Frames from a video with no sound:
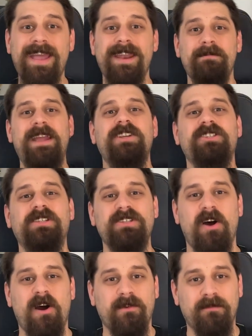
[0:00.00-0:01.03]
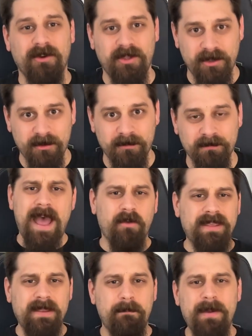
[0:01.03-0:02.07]
animations are for you. Now,
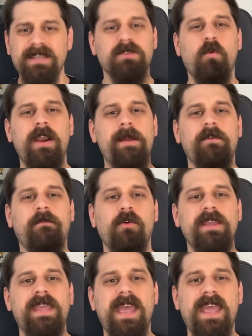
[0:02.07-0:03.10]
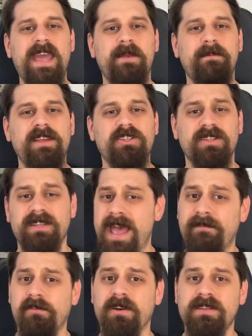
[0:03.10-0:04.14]
the best Warhammer 40k animation to
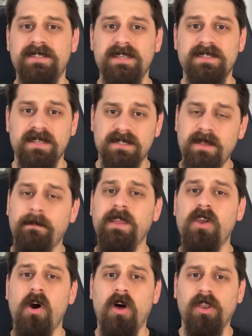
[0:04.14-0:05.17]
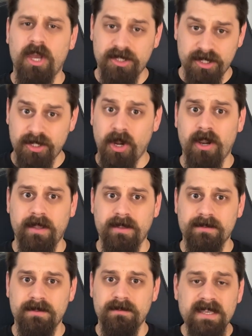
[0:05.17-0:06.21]
ever exist is something called
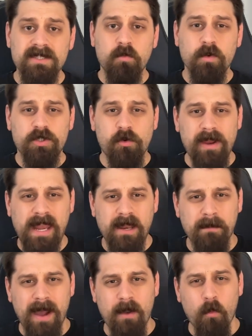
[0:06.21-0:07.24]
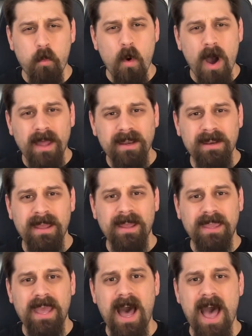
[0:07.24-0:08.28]
Astartes. This was created by one
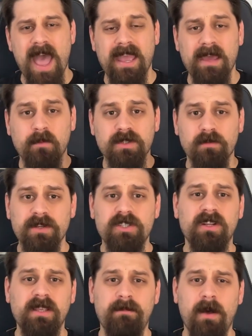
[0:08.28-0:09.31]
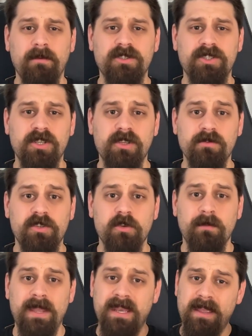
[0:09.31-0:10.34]
guy and was originally published to
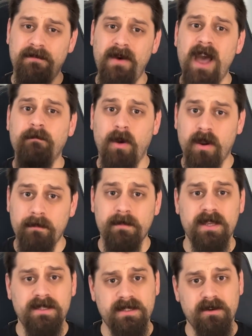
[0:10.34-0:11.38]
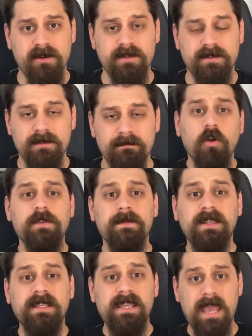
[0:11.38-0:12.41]
YouTube in a 5-part miniseries.
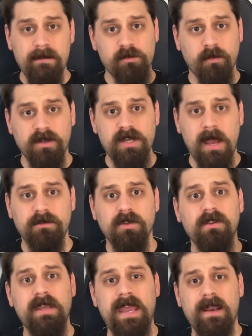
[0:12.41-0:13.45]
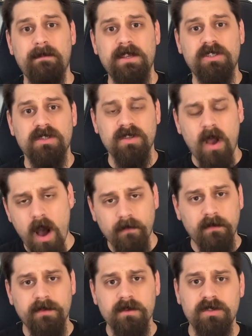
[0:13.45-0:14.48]
Ultimately, Games Workshop took the animations off
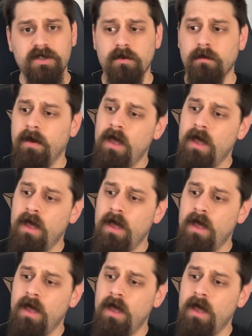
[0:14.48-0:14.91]
of YouTube,